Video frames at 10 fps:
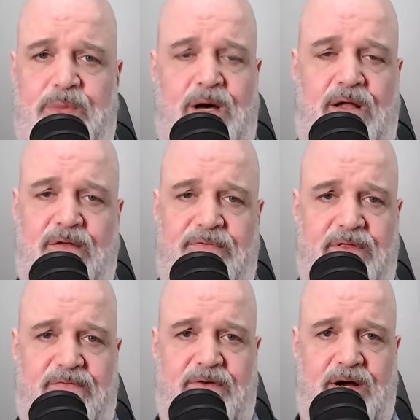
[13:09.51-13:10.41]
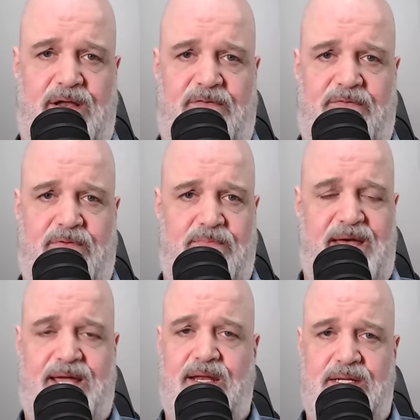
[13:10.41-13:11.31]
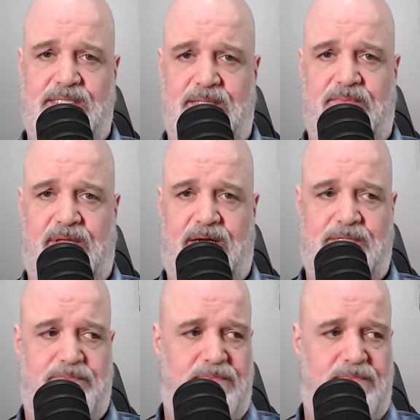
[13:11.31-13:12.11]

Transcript: all of the far left mechanism that is